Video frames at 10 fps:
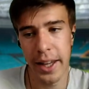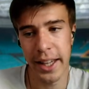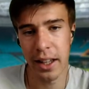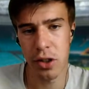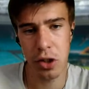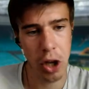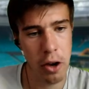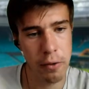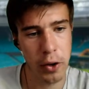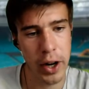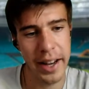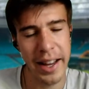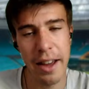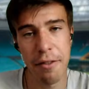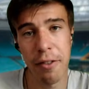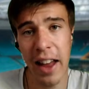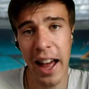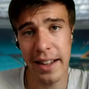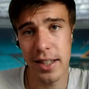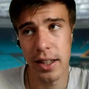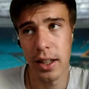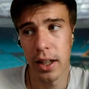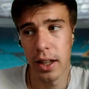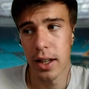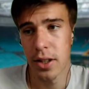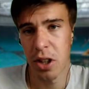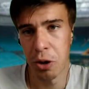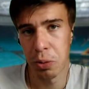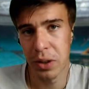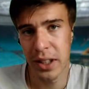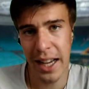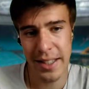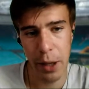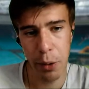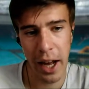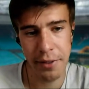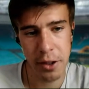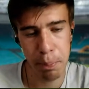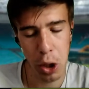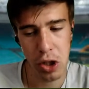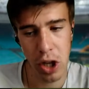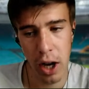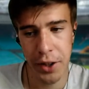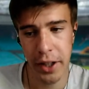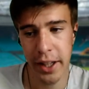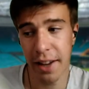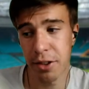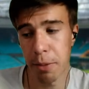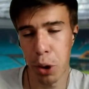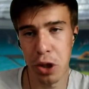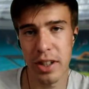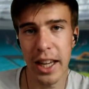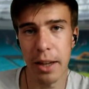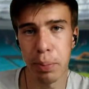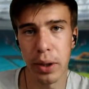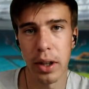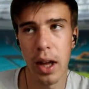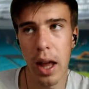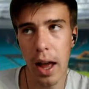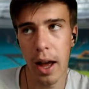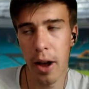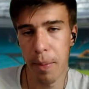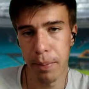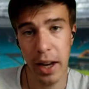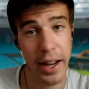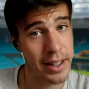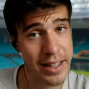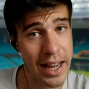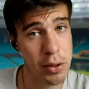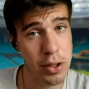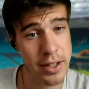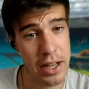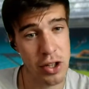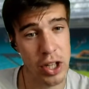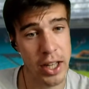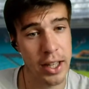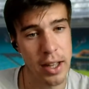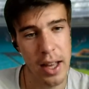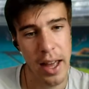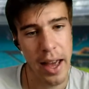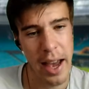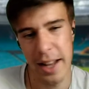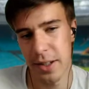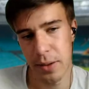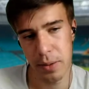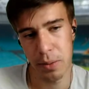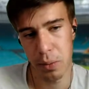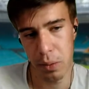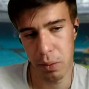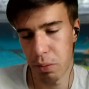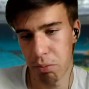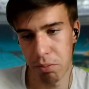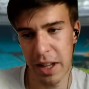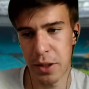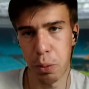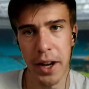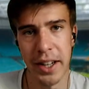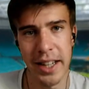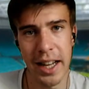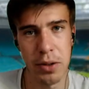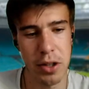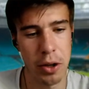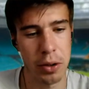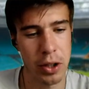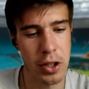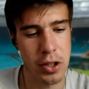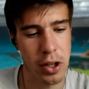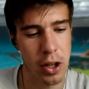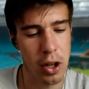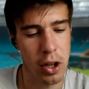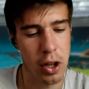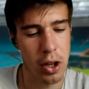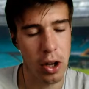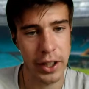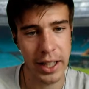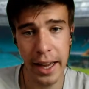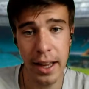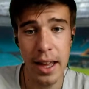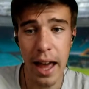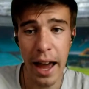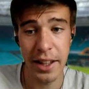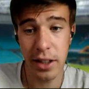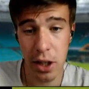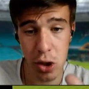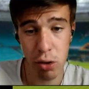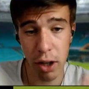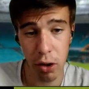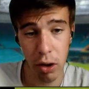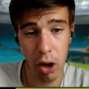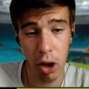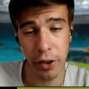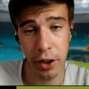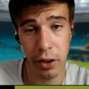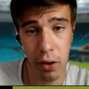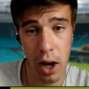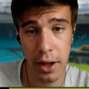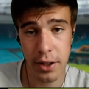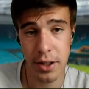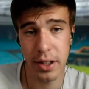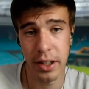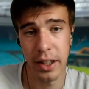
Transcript: He can just go for it and hit flat. So Gasquet will have to push harder. He has to push deep, like Nadal does actually. Hence, that's why Nadal's so good on the clay. And he does struggle a lot on grass.